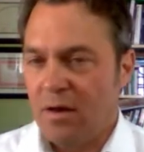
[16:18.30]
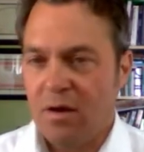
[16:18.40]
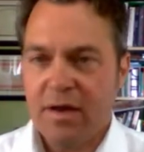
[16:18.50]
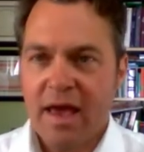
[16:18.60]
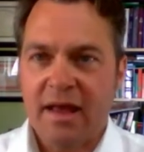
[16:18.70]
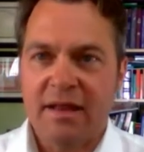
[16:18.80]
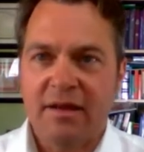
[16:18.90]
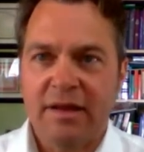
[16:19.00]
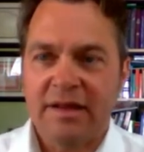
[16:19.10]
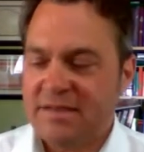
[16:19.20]
Okay,
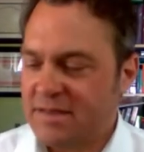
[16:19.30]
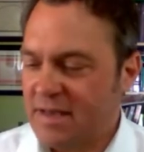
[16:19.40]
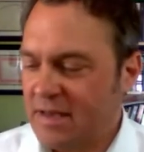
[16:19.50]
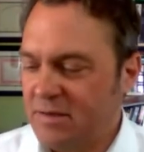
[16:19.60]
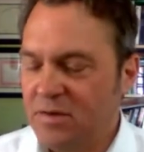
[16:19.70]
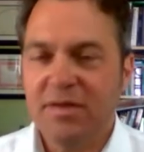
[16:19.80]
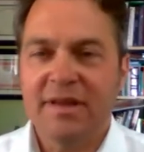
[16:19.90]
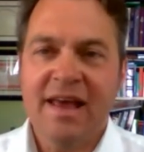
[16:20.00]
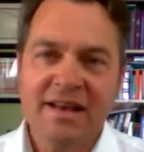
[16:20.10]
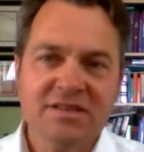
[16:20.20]
now let's do the
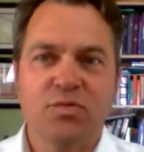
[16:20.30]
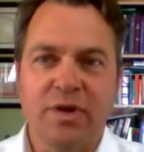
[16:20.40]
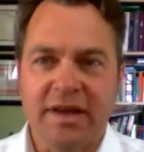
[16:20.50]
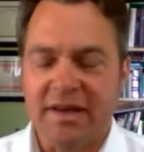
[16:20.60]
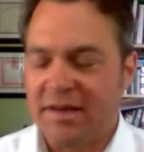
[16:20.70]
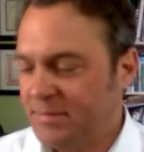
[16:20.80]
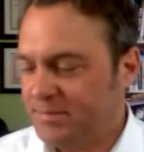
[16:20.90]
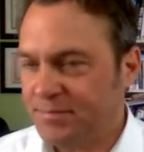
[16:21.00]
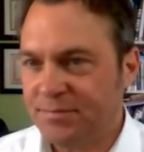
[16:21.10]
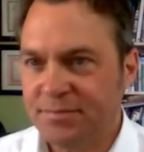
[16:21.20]
next week.
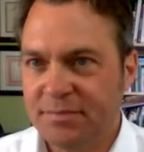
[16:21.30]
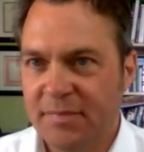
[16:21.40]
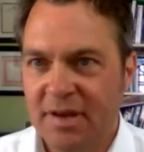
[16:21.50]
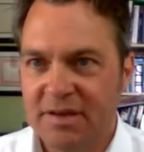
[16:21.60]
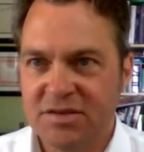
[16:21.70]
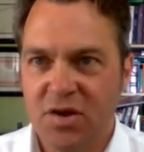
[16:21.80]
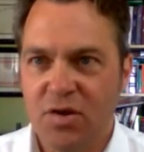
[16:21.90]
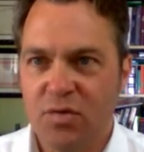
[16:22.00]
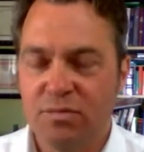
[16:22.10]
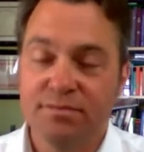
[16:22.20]

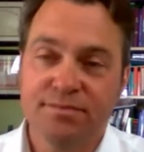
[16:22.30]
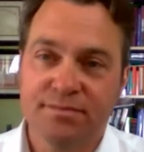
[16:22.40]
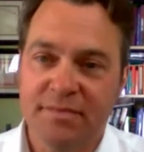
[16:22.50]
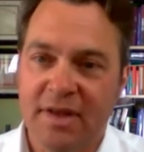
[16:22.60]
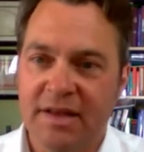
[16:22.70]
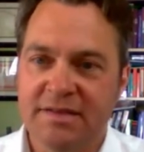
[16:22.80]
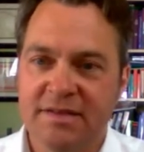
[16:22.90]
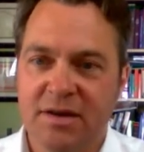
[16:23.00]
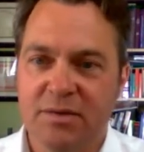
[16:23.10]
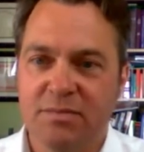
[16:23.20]
So
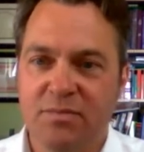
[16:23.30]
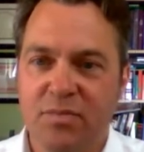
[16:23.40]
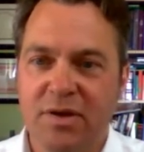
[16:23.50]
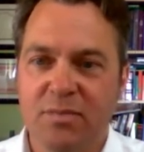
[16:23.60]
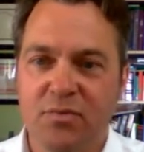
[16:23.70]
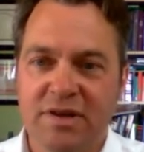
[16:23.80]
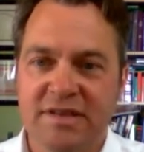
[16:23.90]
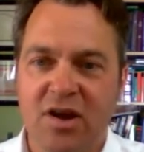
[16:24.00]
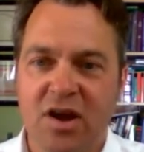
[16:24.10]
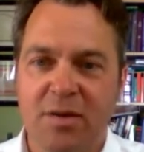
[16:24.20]
it's we can press
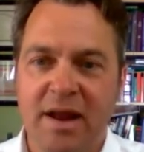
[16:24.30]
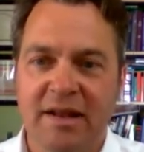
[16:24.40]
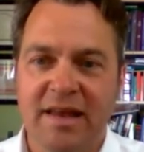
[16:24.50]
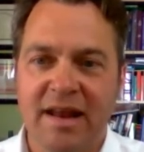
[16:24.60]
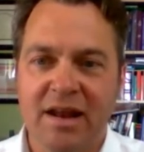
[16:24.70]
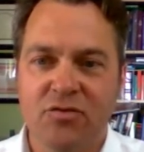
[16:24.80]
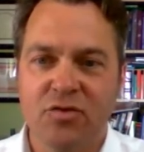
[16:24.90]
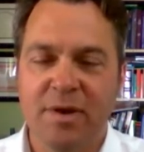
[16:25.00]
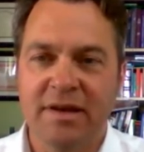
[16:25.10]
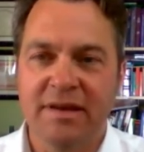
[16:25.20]
the automatic data
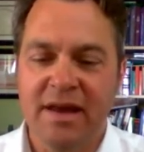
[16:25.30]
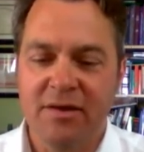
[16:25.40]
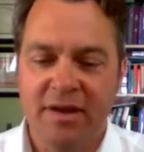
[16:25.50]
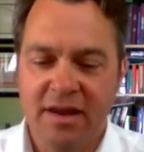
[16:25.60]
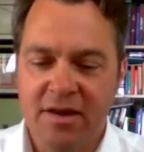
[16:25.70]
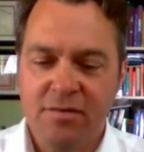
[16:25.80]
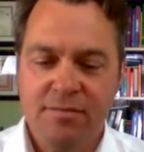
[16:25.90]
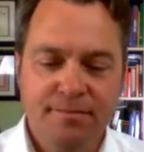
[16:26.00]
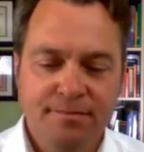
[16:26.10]
entry button down here,